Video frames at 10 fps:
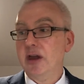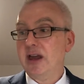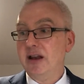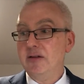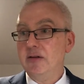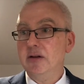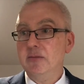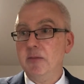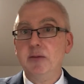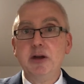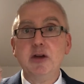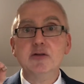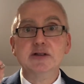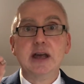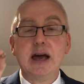you can maybe
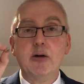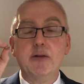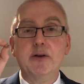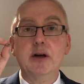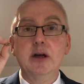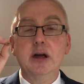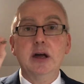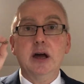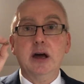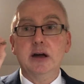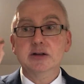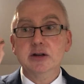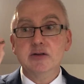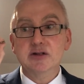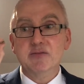use it out of
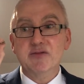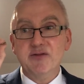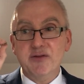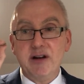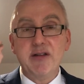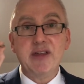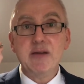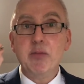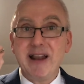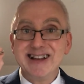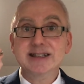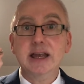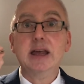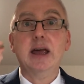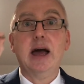use some very thin
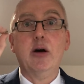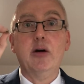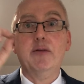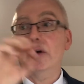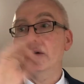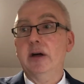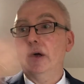plastic out of